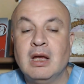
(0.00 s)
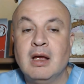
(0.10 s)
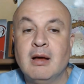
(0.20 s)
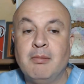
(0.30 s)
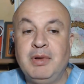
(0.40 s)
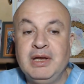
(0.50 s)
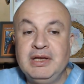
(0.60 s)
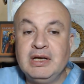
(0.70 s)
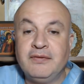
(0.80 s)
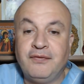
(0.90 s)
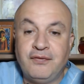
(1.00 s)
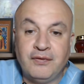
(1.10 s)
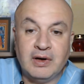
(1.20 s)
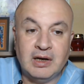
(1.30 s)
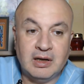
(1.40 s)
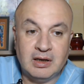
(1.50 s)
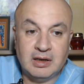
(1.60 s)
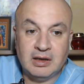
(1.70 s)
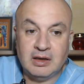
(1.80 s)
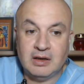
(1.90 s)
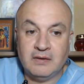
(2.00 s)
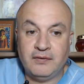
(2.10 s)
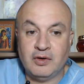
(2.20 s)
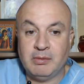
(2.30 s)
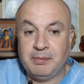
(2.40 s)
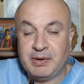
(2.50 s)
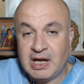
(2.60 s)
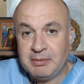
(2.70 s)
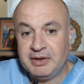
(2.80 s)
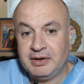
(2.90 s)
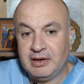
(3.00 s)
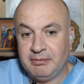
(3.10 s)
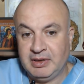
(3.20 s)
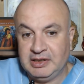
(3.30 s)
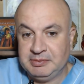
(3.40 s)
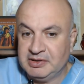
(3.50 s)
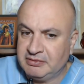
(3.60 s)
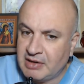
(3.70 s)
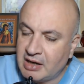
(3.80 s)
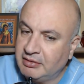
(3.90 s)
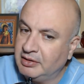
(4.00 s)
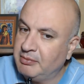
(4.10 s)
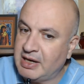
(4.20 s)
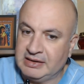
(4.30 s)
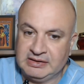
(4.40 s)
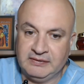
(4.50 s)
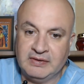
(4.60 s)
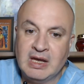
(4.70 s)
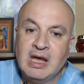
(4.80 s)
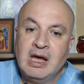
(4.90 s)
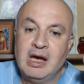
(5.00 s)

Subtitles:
Bleeding from a pulmonary embolism is rarely massive and